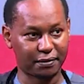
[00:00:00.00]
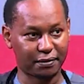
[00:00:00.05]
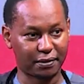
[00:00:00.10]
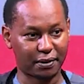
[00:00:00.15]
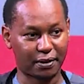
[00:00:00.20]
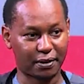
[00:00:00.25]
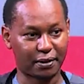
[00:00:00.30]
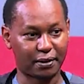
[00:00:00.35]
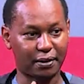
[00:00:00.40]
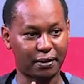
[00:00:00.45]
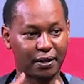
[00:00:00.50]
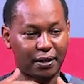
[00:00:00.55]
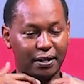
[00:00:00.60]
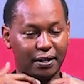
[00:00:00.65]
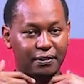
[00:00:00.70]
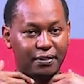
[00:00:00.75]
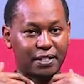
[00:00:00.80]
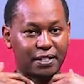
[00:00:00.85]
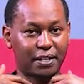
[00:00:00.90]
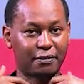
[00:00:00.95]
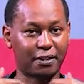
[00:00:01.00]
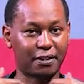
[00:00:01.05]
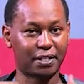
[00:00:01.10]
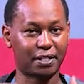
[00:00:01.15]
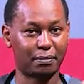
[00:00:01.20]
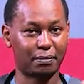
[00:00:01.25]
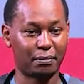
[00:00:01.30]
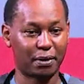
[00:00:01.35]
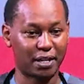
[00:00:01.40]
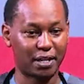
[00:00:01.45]
or diseases that affect the
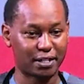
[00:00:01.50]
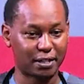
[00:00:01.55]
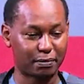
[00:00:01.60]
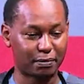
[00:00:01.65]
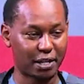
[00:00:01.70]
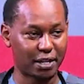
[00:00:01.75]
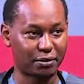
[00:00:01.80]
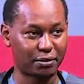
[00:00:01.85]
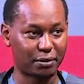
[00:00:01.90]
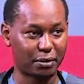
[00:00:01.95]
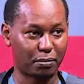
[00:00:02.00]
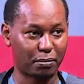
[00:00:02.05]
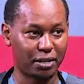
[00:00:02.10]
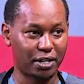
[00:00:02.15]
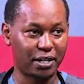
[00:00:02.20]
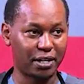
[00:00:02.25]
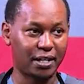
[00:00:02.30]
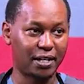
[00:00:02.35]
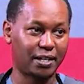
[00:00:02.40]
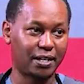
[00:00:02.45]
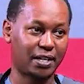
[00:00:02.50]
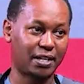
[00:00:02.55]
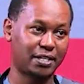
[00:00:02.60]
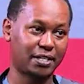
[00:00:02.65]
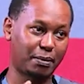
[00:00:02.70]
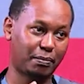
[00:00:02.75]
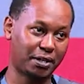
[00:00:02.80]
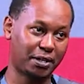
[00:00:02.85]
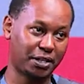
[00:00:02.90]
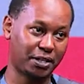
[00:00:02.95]
blood supply to the body, that is
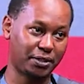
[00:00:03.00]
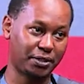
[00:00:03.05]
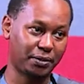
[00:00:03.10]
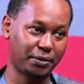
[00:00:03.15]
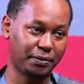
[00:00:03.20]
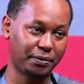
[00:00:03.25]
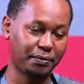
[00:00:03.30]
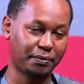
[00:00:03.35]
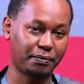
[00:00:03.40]
hypertension,